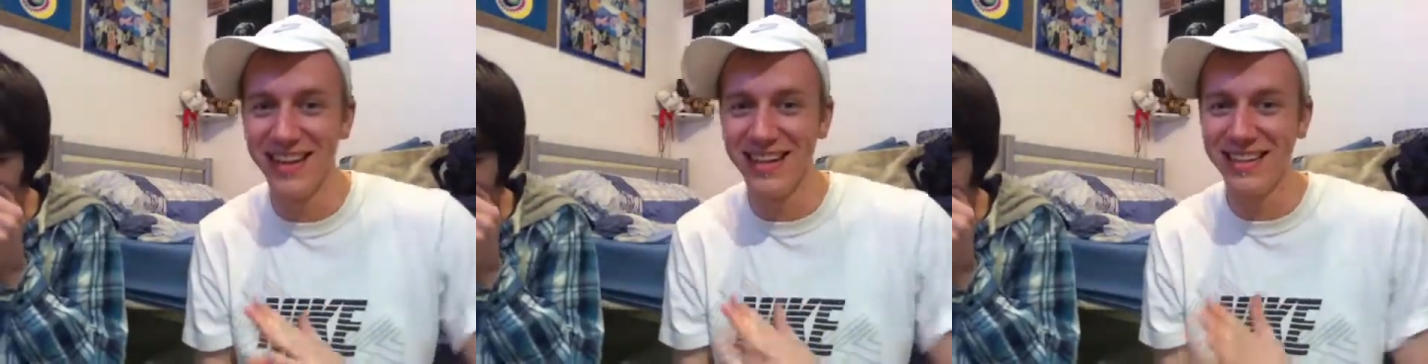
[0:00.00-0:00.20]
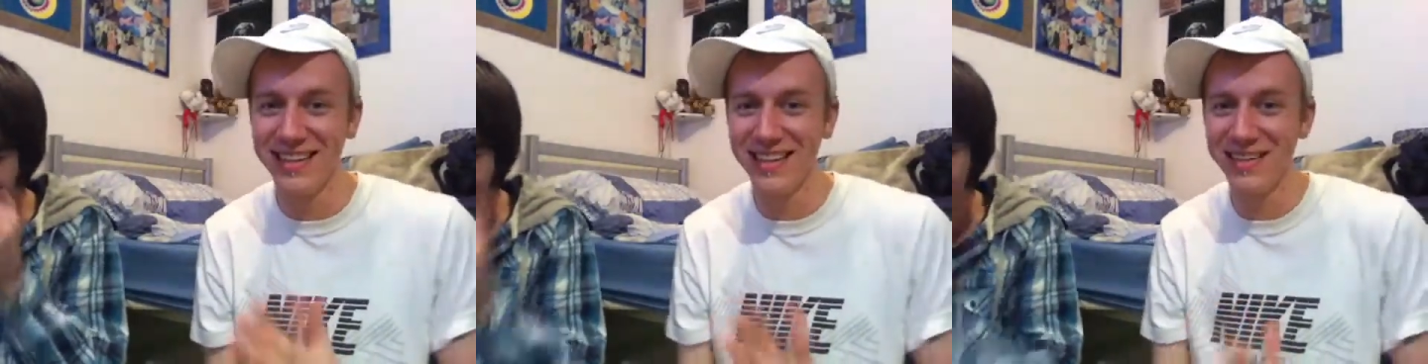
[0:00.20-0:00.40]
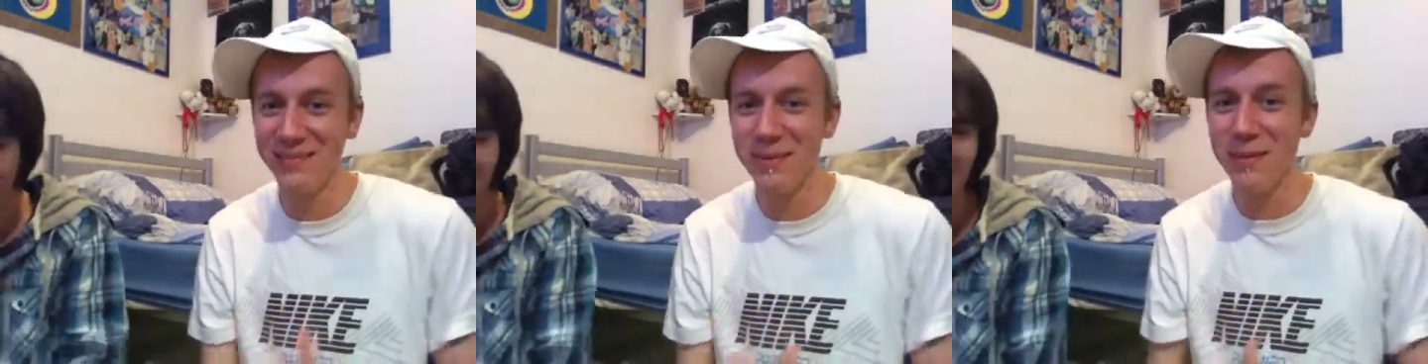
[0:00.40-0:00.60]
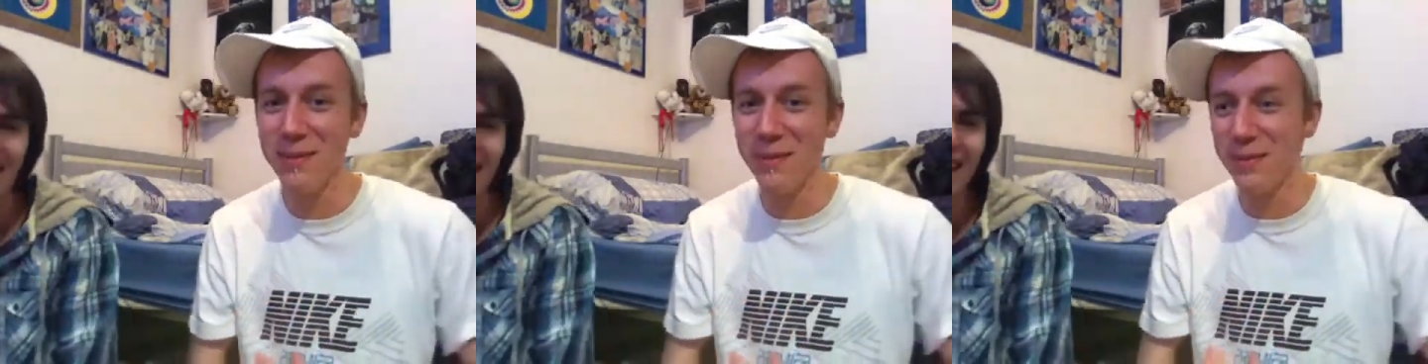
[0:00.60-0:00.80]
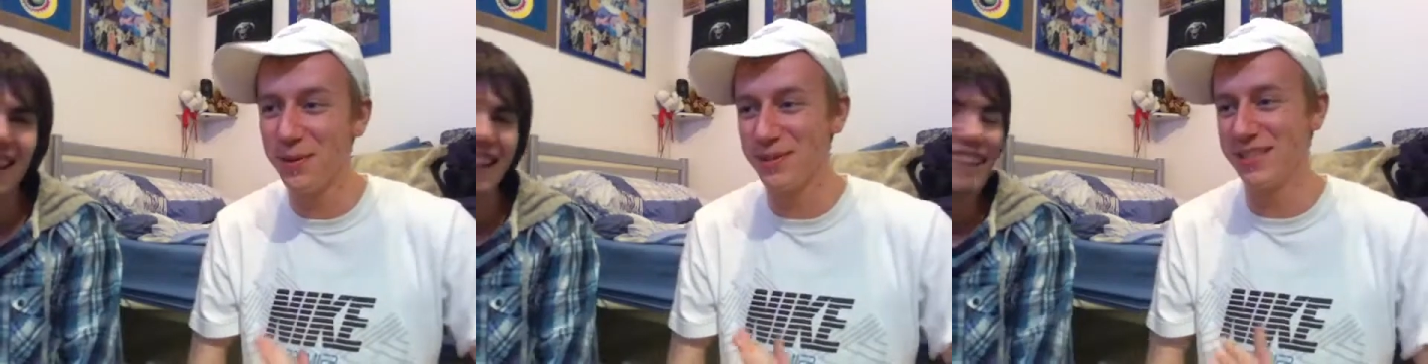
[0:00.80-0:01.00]
Like, people are
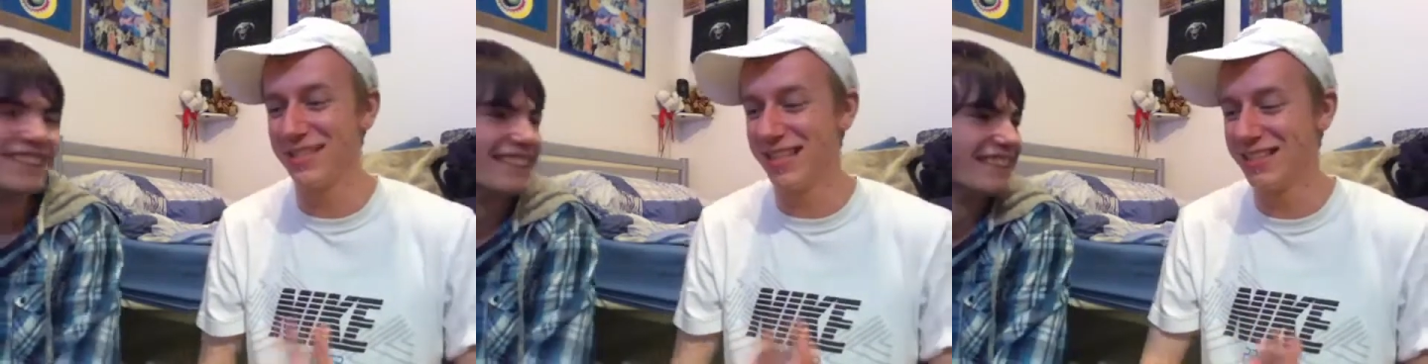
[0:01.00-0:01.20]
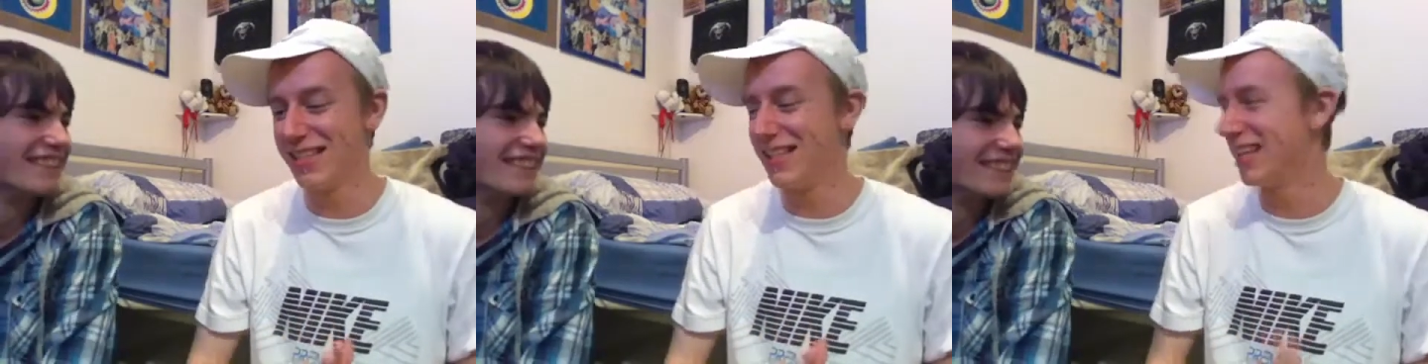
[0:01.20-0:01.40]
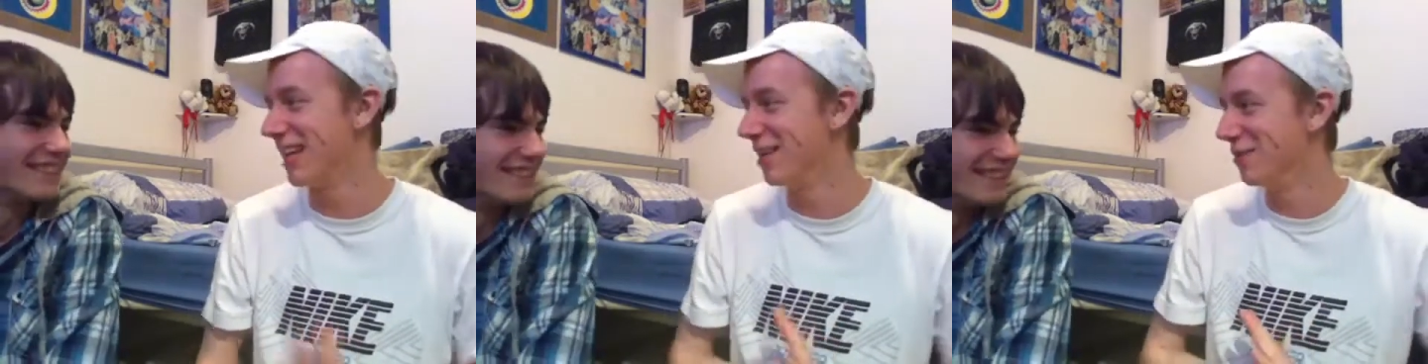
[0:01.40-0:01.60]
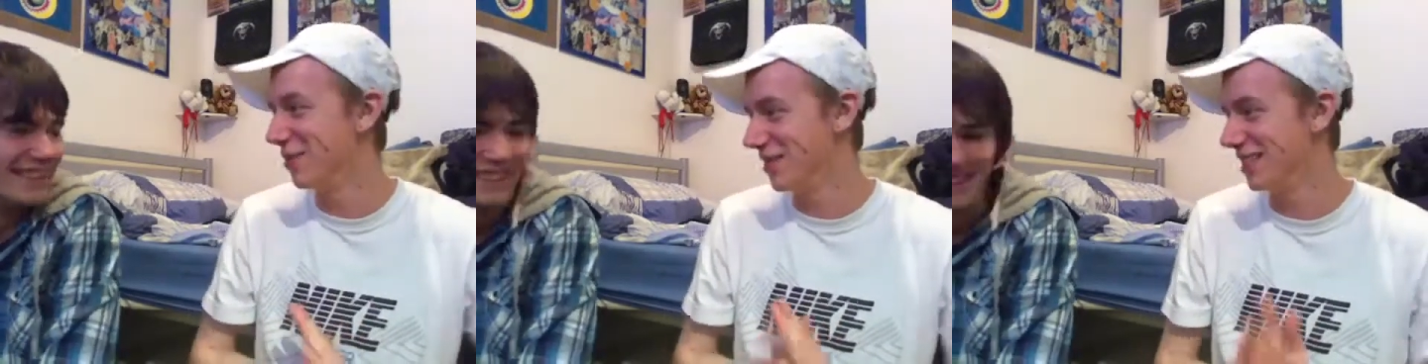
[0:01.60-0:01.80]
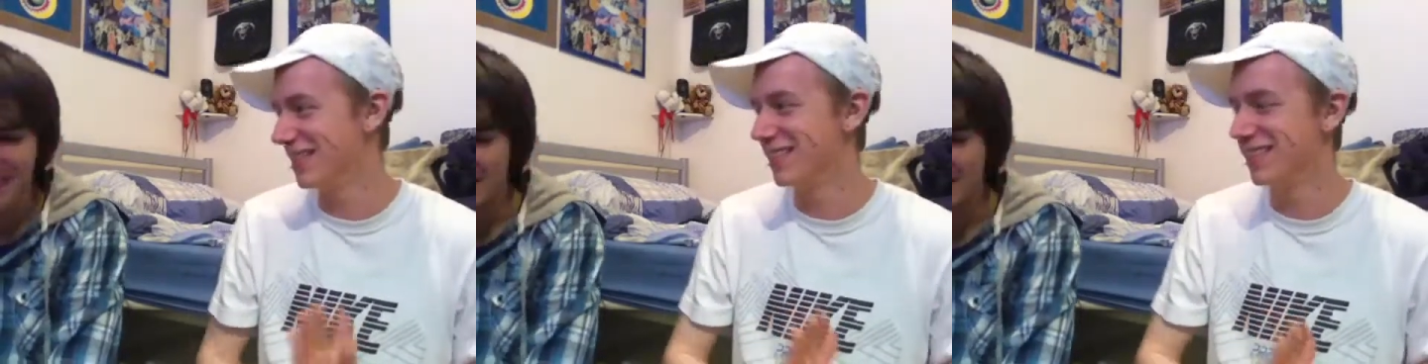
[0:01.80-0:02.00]
watching this thinking, what
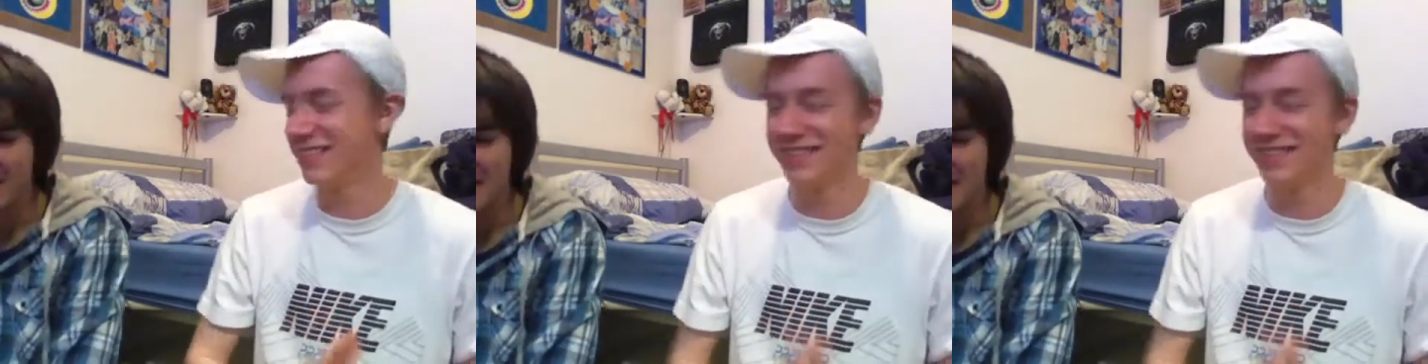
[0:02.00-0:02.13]
a.